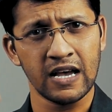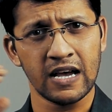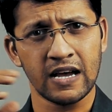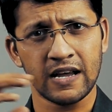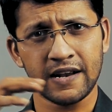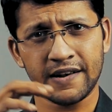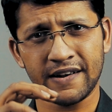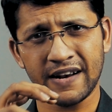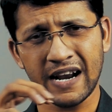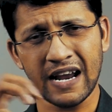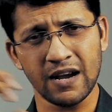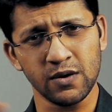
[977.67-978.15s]

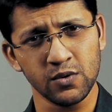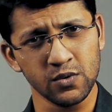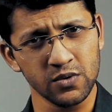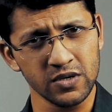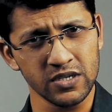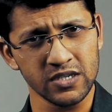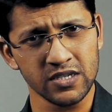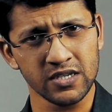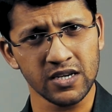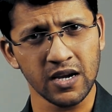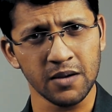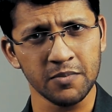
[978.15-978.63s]
Rahu
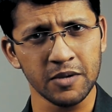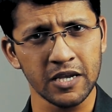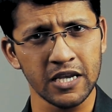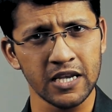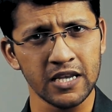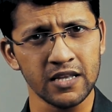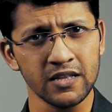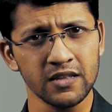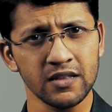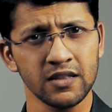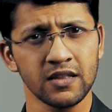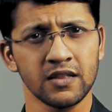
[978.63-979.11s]
is coming
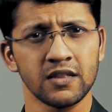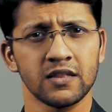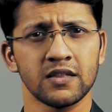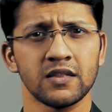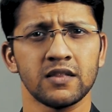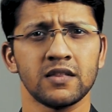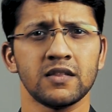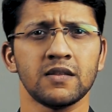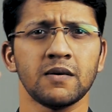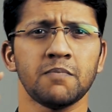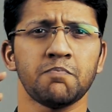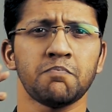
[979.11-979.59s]
in,
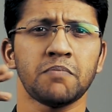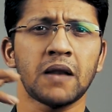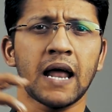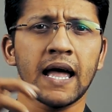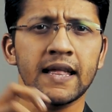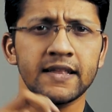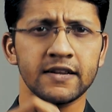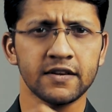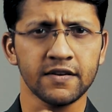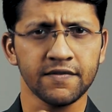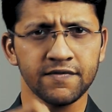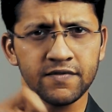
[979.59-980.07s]
the
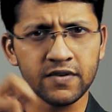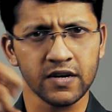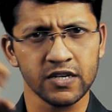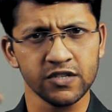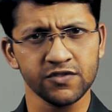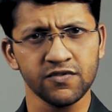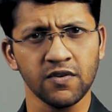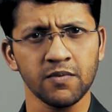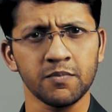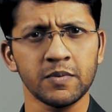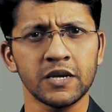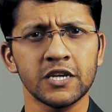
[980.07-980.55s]
planet of
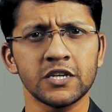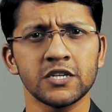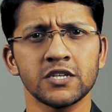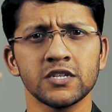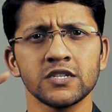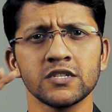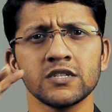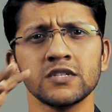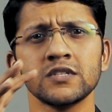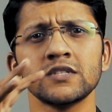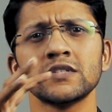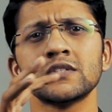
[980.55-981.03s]

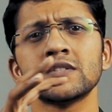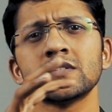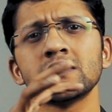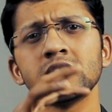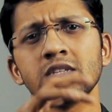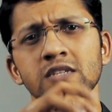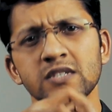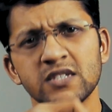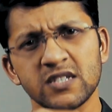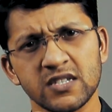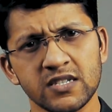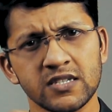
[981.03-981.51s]
transformation,
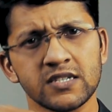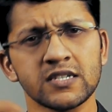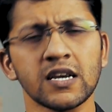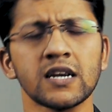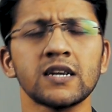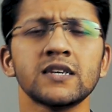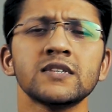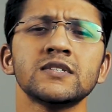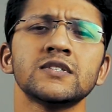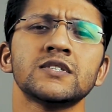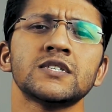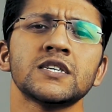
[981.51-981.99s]
the
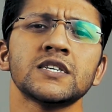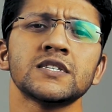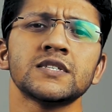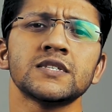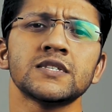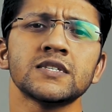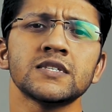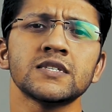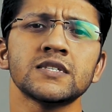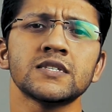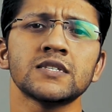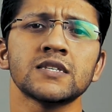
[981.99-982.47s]
sudden
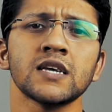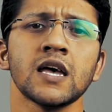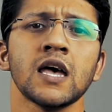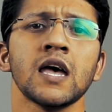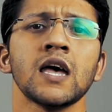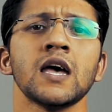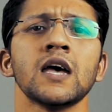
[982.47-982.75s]
changes,